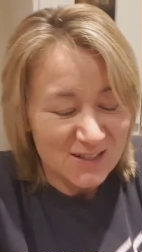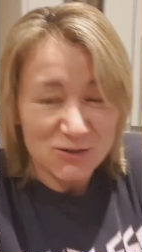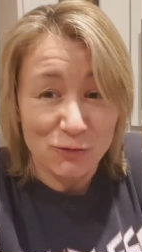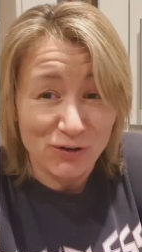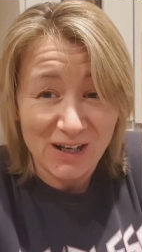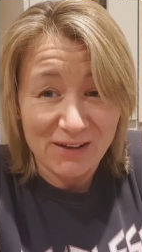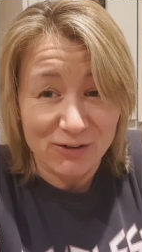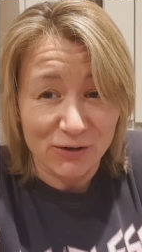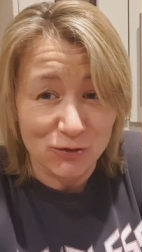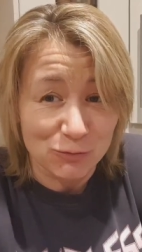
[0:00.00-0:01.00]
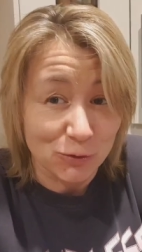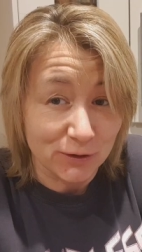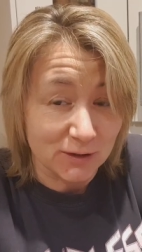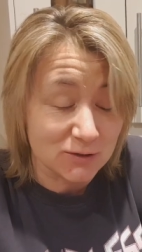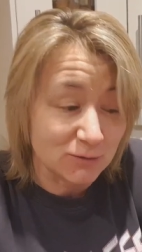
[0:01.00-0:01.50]
It's not really a very good
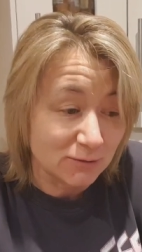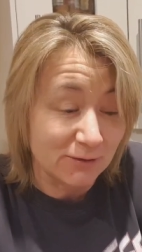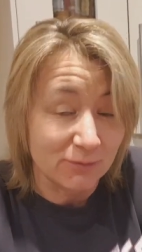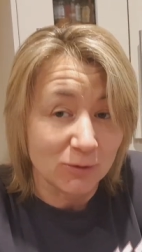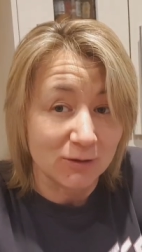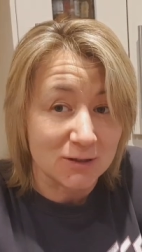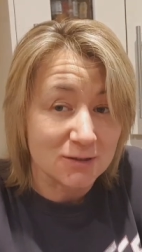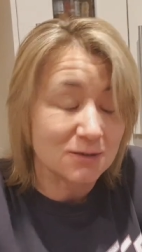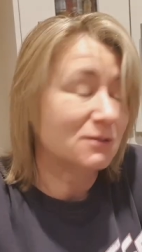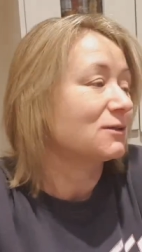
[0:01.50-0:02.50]
morning at all, if I'm honest.